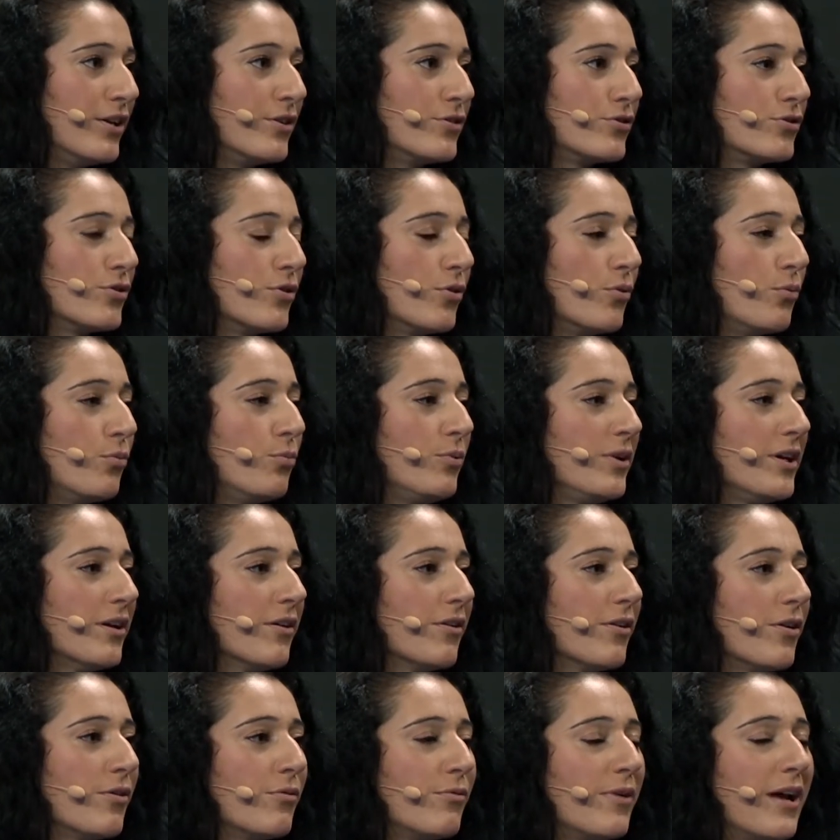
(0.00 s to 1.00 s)
So we
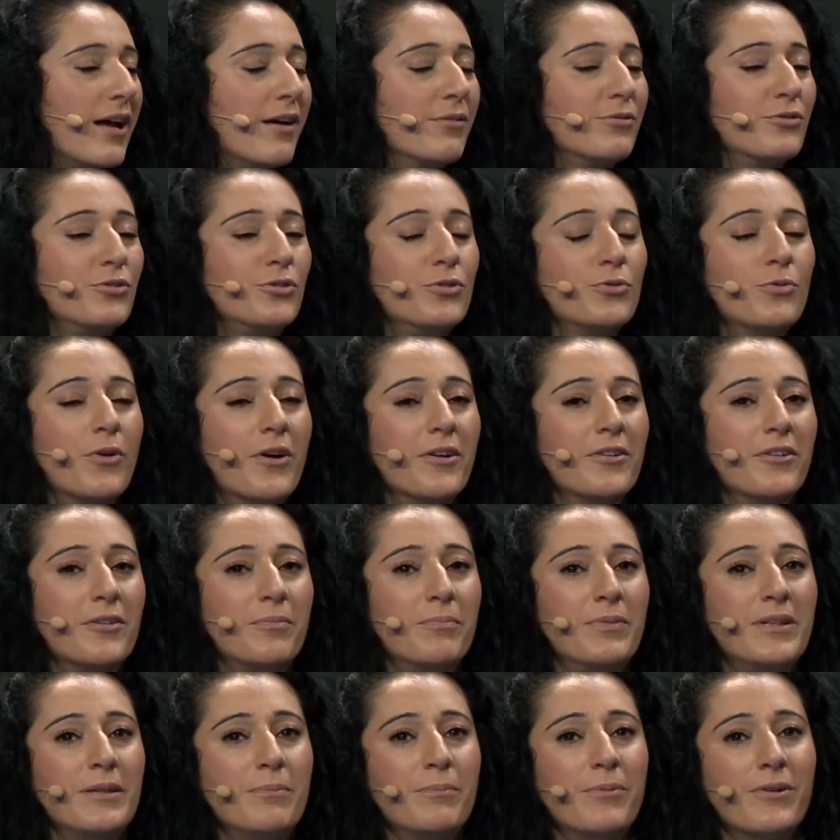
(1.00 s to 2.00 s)
are around
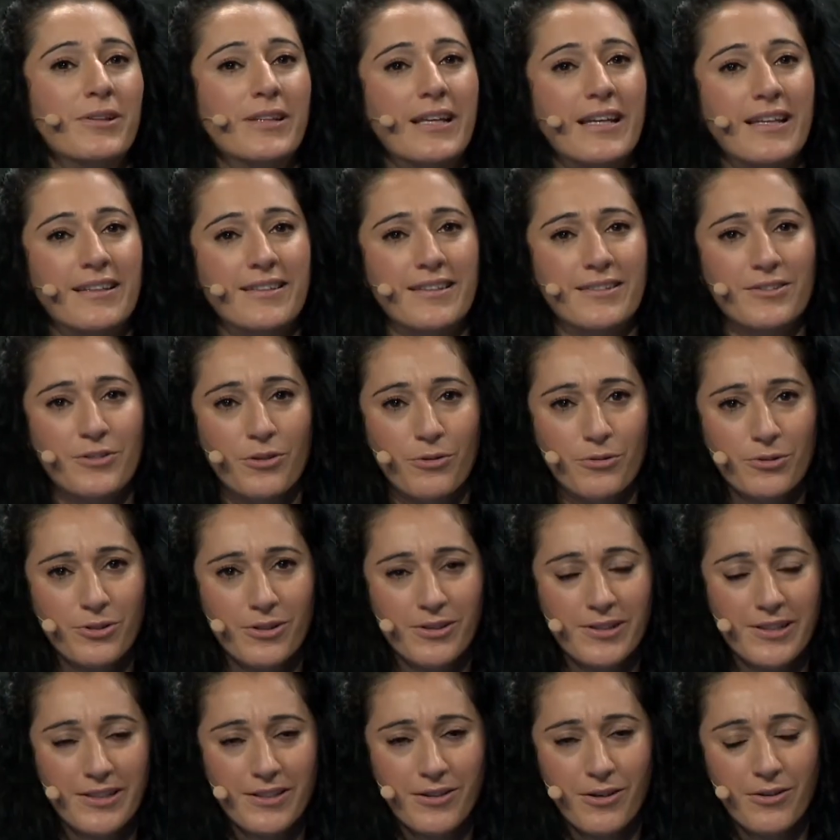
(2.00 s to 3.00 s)
200 people in
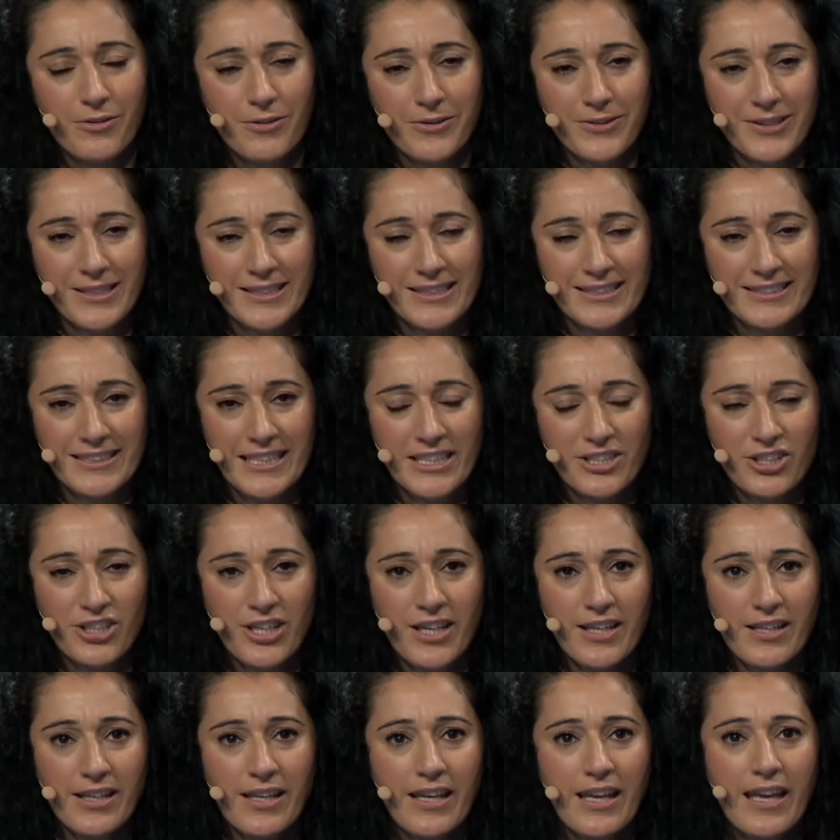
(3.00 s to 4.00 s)
total in our
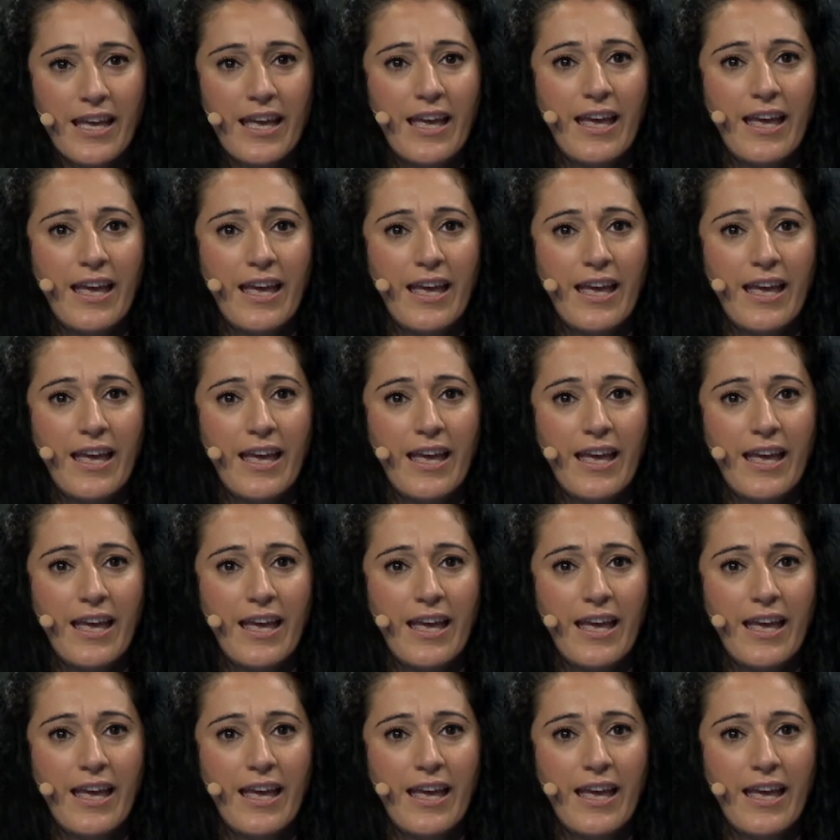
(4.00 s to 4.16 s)
organization.